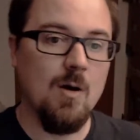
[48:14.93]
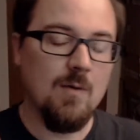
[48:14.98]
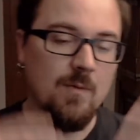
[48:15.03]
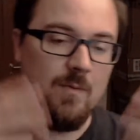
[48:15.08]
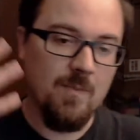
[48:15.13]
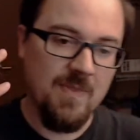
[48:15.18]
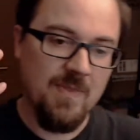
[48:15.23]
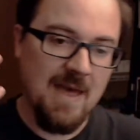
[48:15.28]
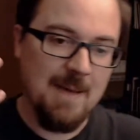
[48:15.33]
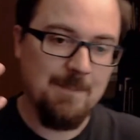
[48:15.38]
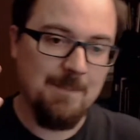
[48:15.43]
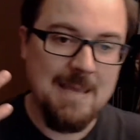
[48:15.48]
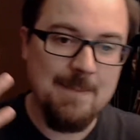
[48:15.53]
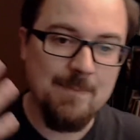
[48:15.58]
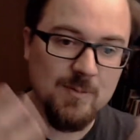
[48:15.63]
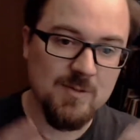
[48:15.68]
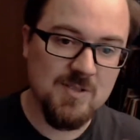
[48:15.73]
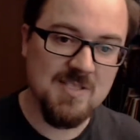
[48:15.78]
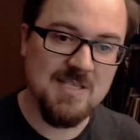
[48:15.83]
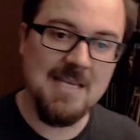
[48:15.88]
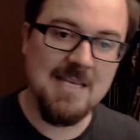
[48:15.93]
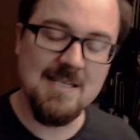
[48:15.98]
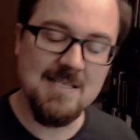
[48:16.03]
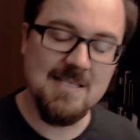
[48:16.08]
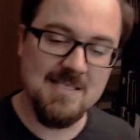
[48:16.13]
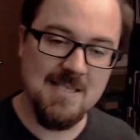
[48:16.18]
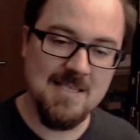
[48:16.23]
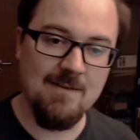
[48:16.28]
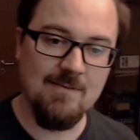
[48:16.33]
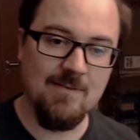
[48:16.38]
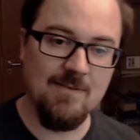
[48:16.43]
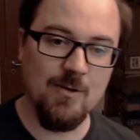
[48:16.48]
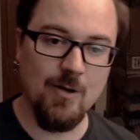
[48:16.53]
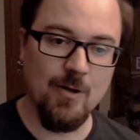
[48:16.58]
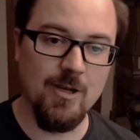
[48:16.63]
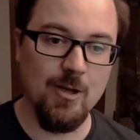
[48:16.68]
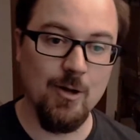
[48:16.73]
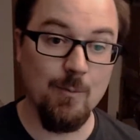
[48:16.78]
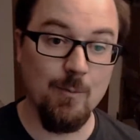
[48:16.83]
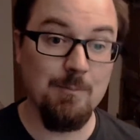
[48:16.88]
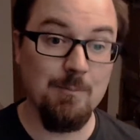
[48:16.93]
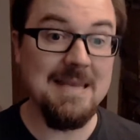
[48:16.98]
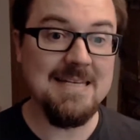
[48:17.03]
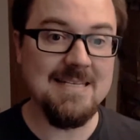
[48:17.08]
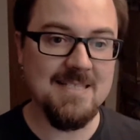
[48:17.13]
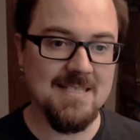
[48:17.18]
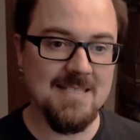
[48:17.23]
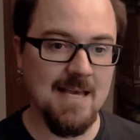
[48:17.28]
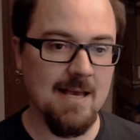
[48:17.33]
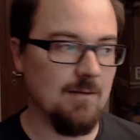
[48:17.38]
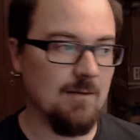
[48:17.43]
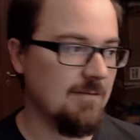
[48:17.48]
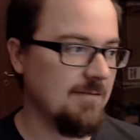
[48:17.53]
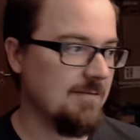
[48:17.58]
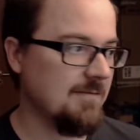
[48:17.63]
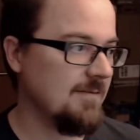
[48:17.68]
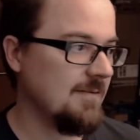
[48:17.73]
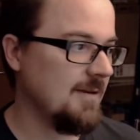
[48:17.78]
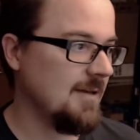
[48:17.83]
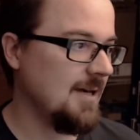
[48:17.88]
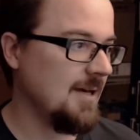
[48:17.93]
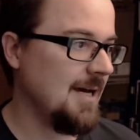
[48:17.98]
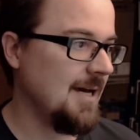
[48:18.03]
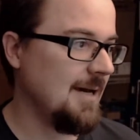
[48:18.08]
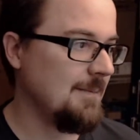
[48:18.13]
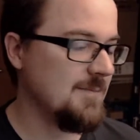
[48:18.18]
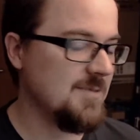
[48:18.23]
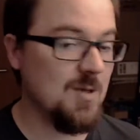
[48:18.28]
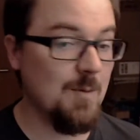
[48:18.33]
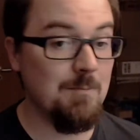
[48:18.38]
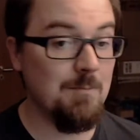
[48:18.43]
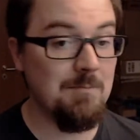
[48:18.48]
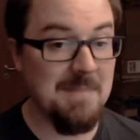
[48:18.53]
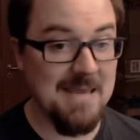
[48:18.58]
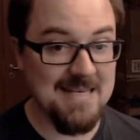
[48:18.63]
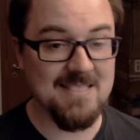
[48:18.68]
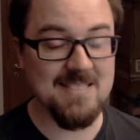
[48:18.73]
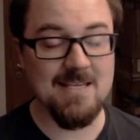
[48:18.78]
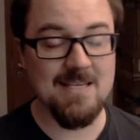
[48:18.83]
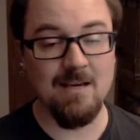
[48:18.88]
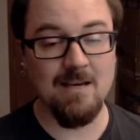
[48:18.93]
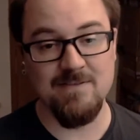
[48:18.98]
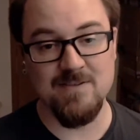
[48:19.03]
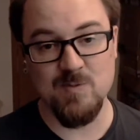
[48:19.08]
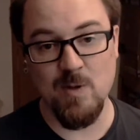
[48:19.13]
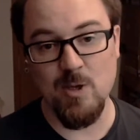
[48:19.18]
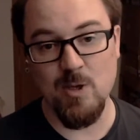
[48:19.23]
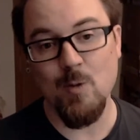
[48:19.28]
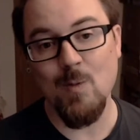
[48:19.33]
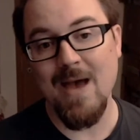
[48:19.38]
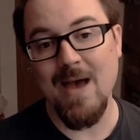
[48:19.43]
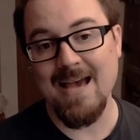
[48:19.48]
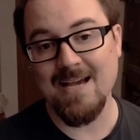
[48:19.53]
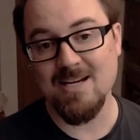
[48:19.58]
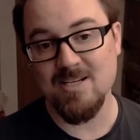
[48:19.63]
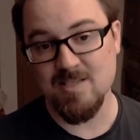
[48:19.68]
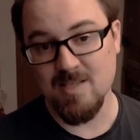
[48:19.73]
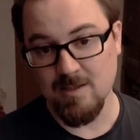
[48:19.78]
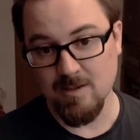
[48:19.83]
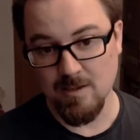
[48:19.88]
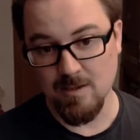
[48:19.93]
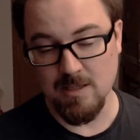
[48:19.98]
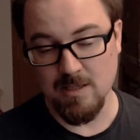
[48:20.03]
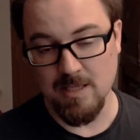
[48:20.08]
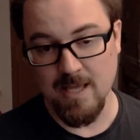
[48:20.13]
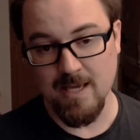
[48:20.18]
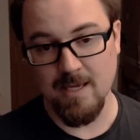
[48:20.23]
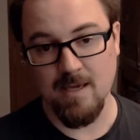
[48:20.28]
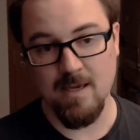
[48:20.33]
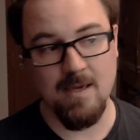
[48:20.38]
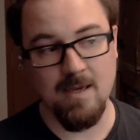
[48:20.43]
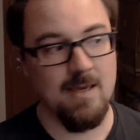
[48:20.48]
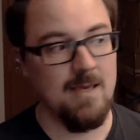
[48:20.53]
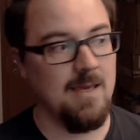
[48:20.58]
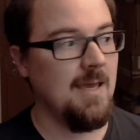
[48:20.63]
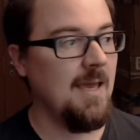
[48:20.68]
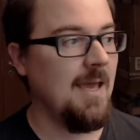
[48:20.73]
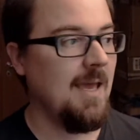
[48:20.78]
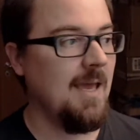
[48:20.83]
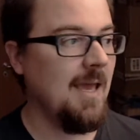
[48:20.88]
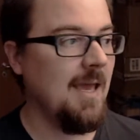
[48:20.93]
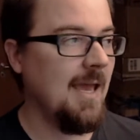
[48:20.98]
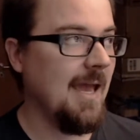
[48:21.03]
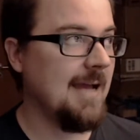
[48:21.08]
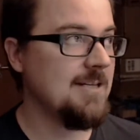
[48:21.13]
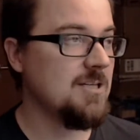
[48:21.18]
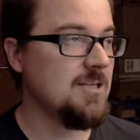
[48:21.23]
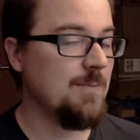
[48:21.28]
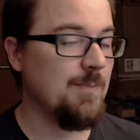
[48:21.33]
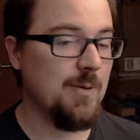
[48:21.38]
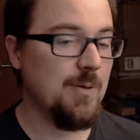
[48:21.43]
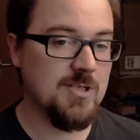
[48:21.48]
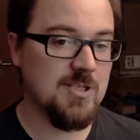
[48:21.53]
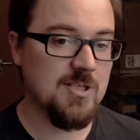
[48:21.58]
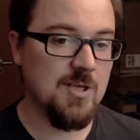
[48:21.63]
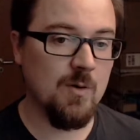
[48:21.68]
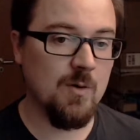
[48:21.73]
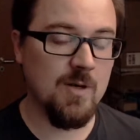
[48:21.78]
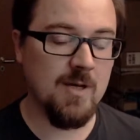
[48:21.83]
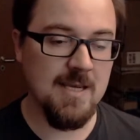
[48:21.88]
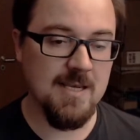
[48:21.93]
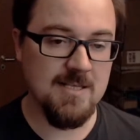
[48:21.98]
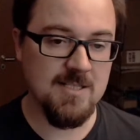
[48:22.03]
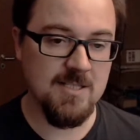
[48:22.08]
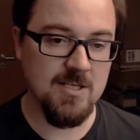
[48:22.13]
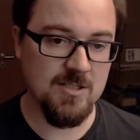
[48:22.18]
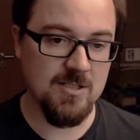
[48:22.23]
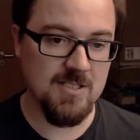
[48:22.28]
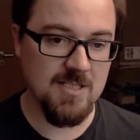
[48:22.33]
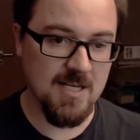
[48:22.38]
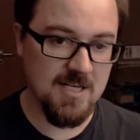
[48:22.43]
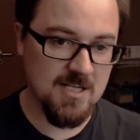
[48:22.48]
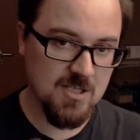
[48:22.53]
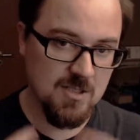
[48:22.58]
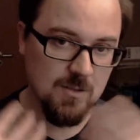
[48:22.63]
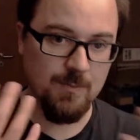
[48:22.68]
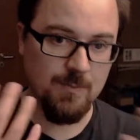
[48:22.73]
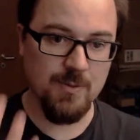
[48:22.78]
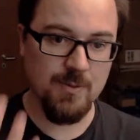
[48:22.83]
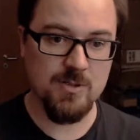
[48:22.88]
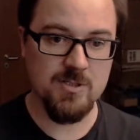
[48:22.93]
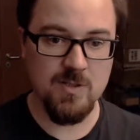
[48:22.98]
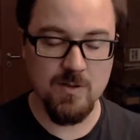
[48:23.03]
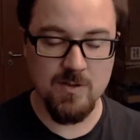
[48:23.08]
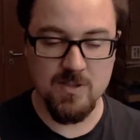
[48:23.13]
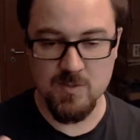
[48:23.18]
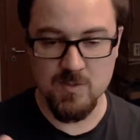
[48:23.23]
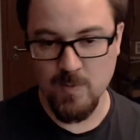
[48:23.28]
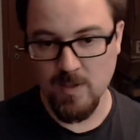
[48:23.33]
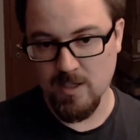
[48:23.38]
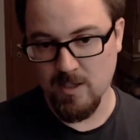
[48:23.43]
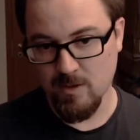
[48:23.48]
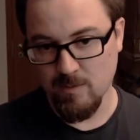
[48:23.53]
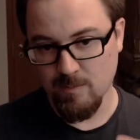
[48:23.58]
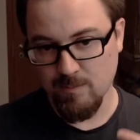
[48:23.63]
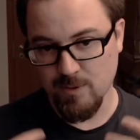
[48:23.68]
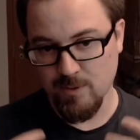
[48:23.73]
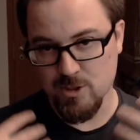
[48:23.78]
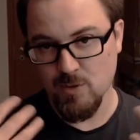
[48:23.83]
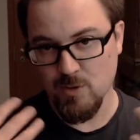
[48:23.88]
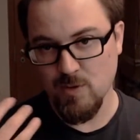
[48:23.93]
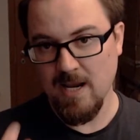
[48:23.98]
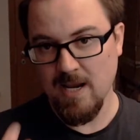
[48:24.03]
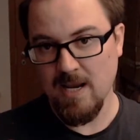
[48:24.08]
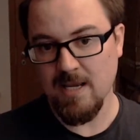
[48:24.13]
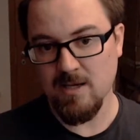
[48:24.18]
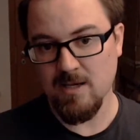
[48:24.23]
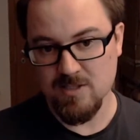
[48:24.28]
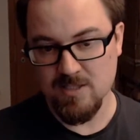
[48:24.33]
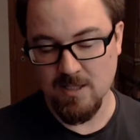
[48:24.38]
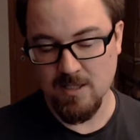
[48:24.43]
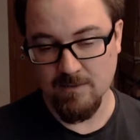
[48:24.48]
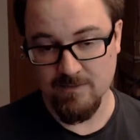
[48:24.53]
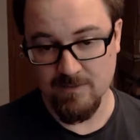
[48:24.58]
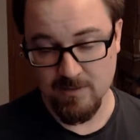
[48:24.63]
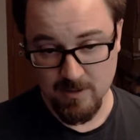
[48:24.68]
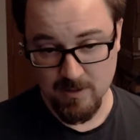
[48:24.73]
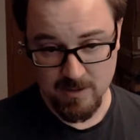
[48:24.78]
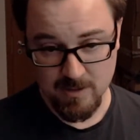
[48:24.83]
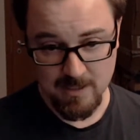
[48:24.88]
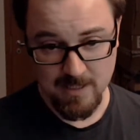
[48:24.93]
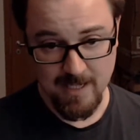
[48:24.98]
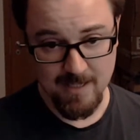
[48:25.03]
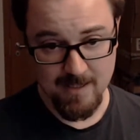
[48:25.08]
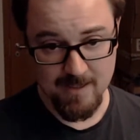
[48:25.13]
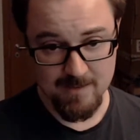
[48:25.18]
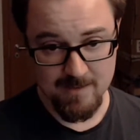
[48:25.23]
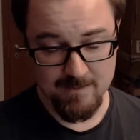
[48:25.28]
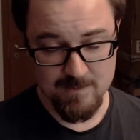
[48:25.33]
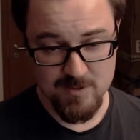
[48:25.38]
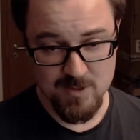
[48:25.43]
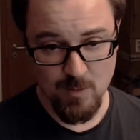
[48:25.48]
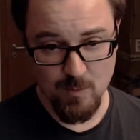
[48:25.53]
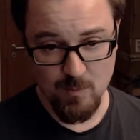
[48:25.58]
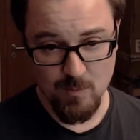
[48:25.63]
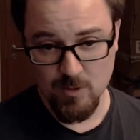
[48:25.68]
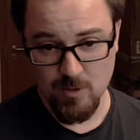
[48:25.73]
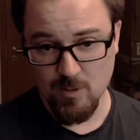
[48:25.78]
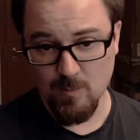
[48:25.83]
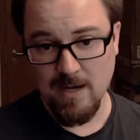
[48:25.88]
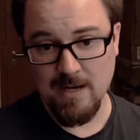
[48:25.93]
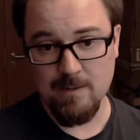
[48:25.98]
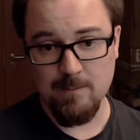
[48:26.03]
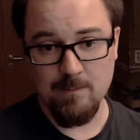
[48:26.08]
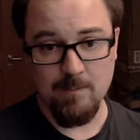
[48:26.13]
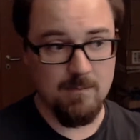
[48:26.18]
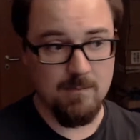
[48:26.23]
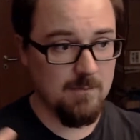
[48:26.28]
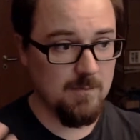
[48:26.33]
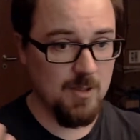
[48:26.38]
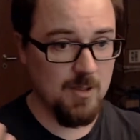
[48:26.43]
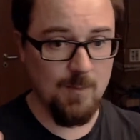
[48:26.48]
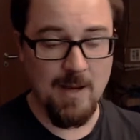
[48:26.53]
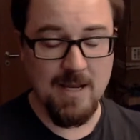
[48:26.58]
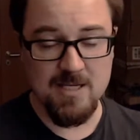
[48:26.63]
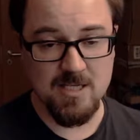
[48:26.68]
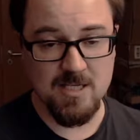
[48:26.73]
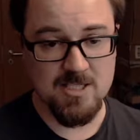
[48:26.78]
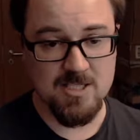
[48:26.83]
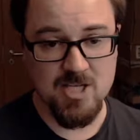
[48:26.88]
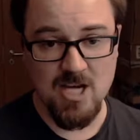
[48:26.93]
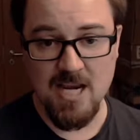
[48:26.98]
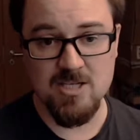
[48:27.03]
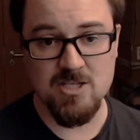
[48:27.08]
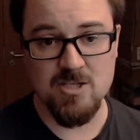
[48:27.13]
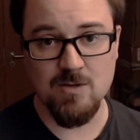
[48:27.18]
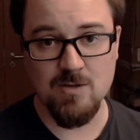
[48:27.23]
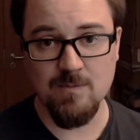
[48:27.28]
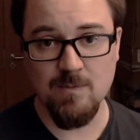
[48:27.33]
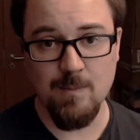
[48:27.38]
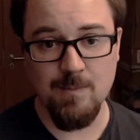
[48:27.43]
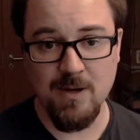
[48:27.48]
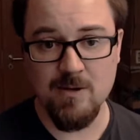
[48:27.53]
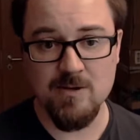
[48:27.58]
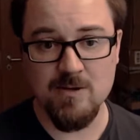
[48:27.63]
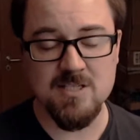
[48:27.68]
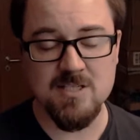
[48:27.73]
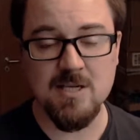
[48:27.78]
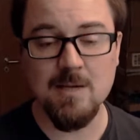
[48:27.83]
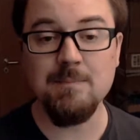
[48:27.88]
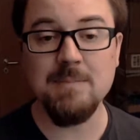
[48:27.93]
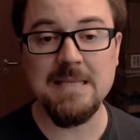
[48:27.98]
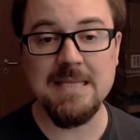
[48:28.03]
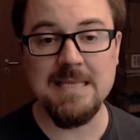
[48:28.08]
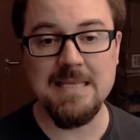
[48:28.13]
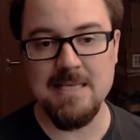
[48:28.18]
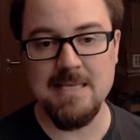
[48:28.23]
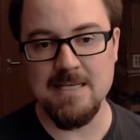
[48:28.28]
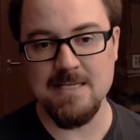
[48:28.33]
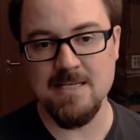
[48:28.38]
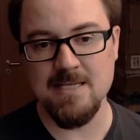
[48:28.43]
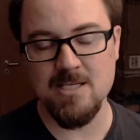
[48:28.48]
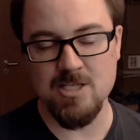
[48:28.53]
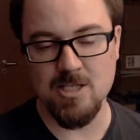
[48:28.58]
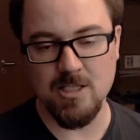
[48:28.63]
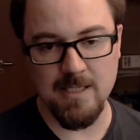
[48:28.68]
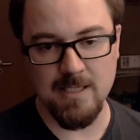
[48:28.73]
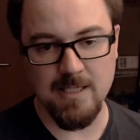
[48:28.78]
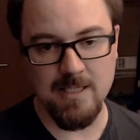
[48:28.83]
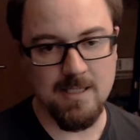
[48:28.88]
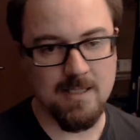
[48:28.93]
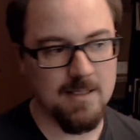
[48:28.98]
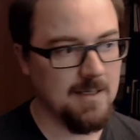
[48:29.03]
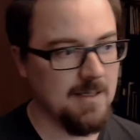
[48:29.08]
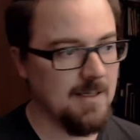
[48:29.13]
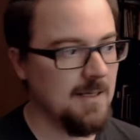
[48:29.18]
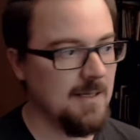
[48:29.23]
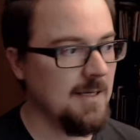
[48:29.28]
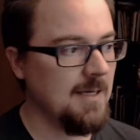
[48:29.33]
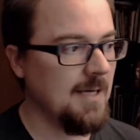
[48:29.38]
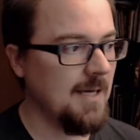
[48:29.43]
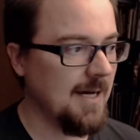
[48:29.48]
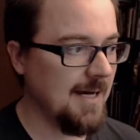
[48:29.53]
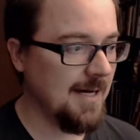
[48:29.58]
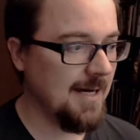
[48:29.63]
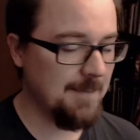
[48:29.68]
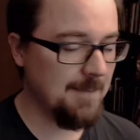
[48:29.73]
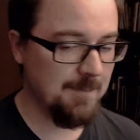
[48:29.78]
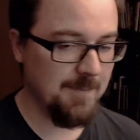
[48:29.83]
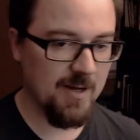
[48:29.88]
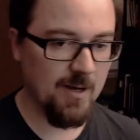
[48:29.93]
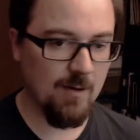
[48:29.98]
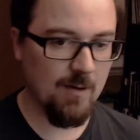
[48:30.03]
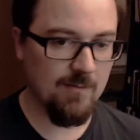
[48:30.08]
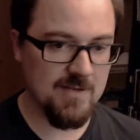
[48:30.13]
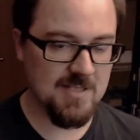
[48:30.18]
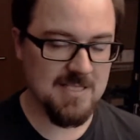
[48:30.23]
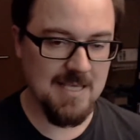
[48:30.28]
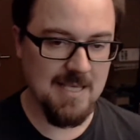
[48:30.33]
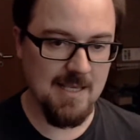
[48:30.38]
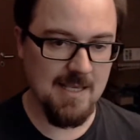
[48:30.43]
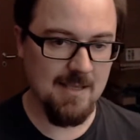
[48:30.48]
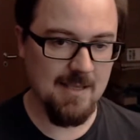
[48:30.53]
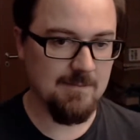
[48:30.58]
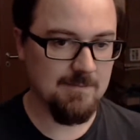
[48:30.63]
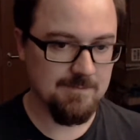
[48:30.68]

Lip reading: that people see instead of your meat self. So meat self is what you actually look like, and your persona is your digital persona, is what you're portraying yourself to look like. So you might change your appearance completely digitally, and obviously